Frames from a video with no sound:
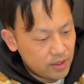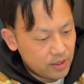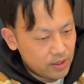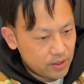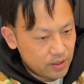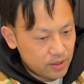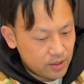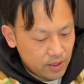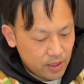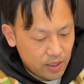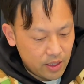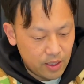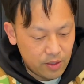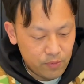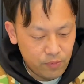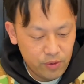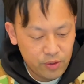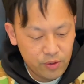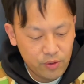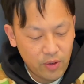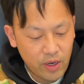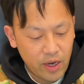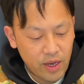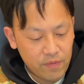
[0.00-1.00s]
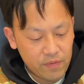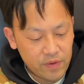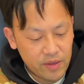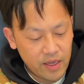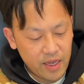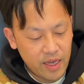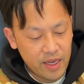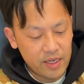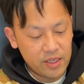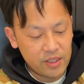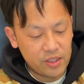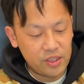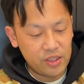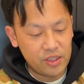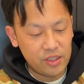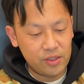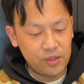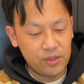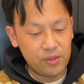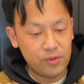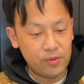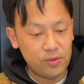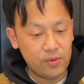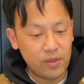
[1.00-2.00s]
because I really don't have the energy
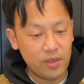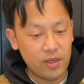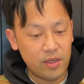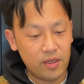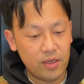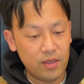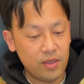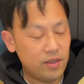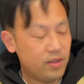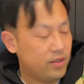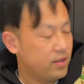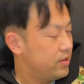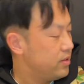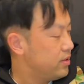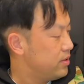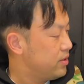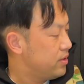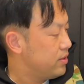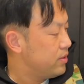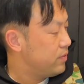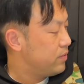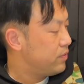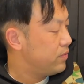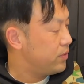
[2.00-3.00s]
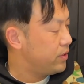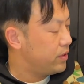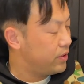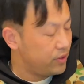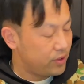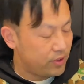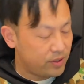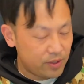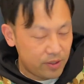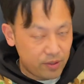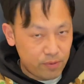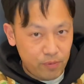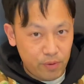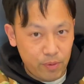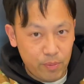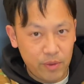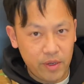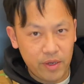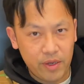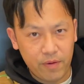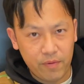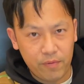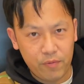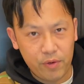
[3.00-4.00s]
to finish the
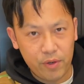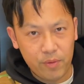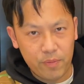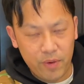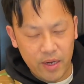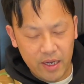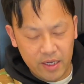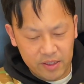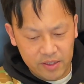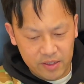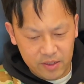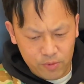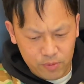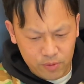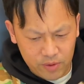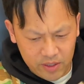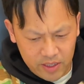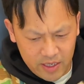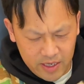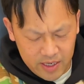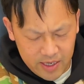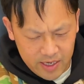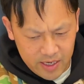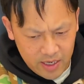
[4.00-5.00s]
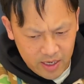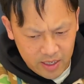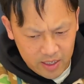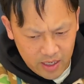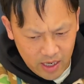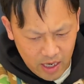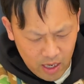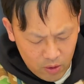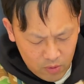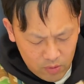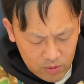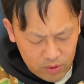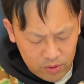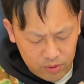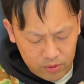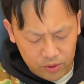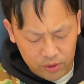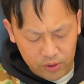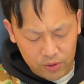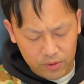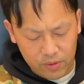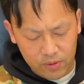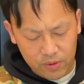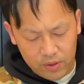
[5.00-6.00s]
remaining 3 backs. It would take another hour or
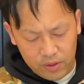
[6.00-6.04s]
so.